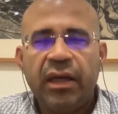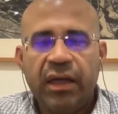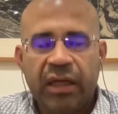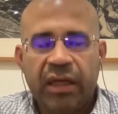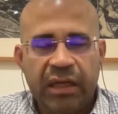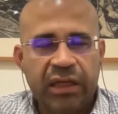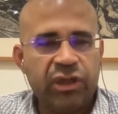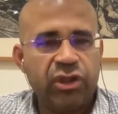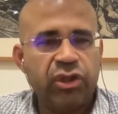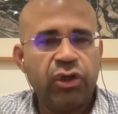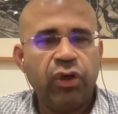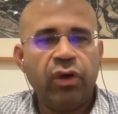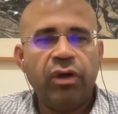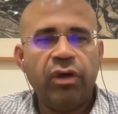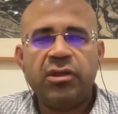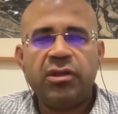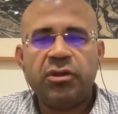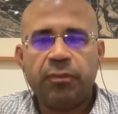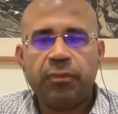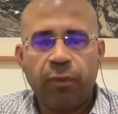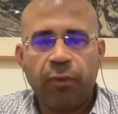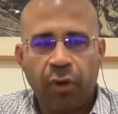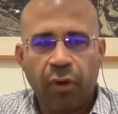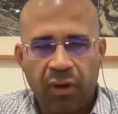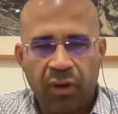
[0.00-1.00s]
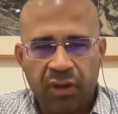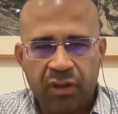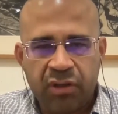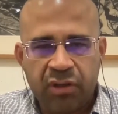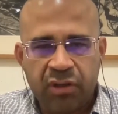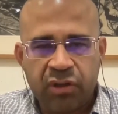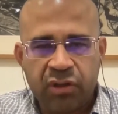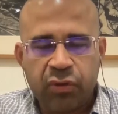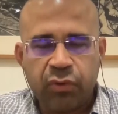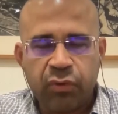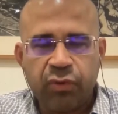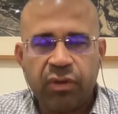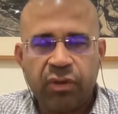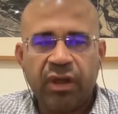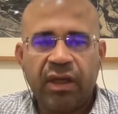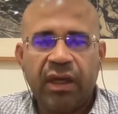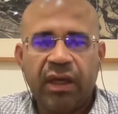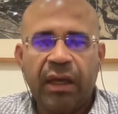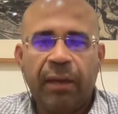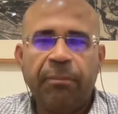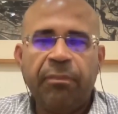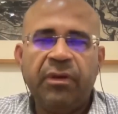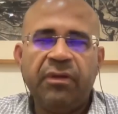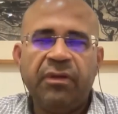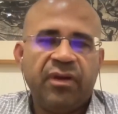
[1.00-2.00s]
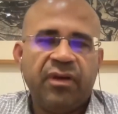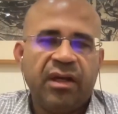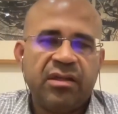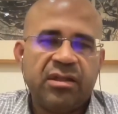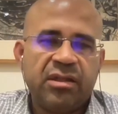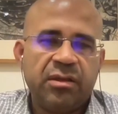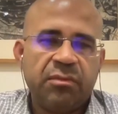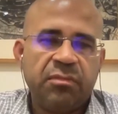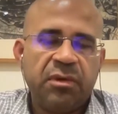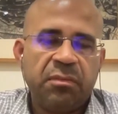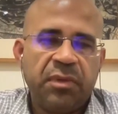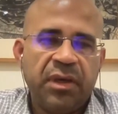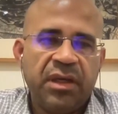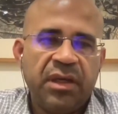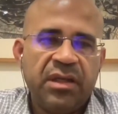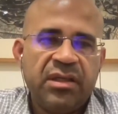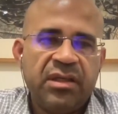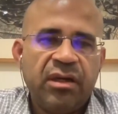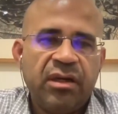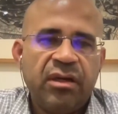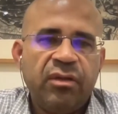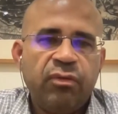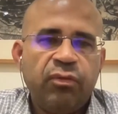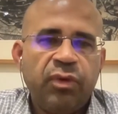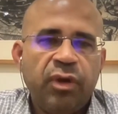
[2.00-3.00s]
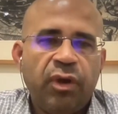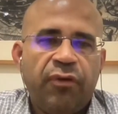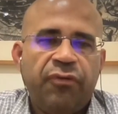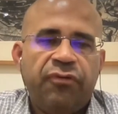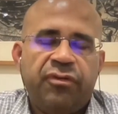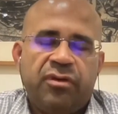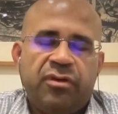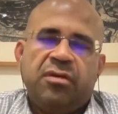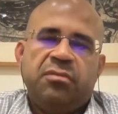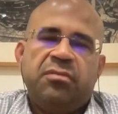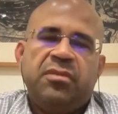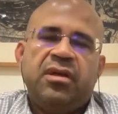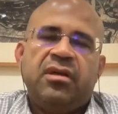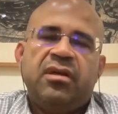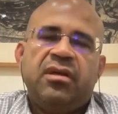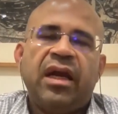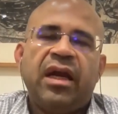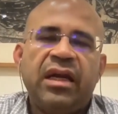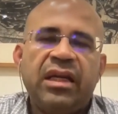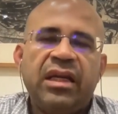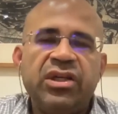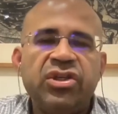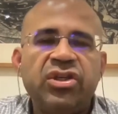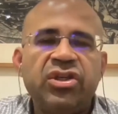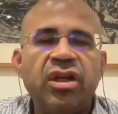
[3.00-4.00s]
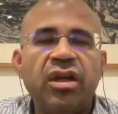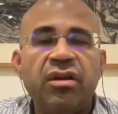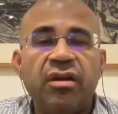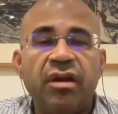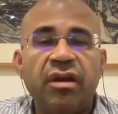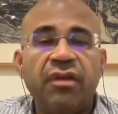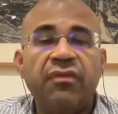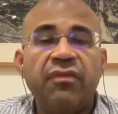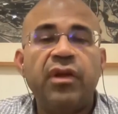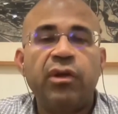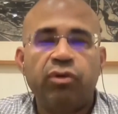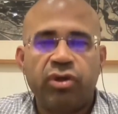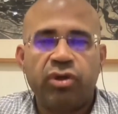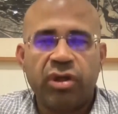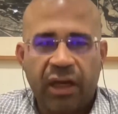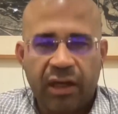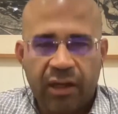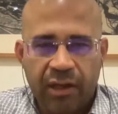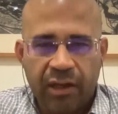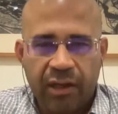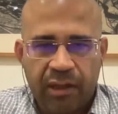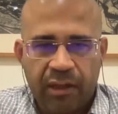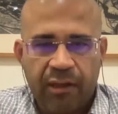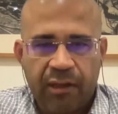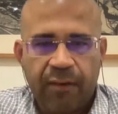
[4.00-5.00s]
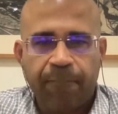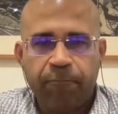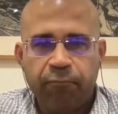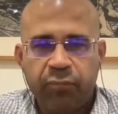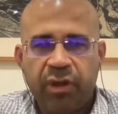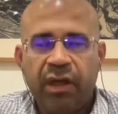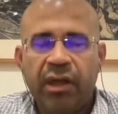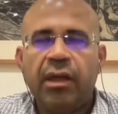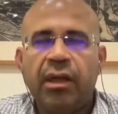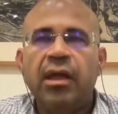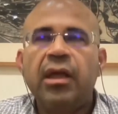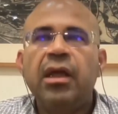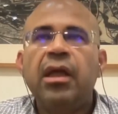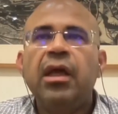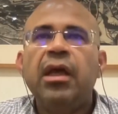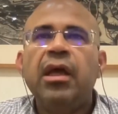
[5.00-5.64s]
insurance products to the captive customer base, and we offer them an additional revenue channel, right?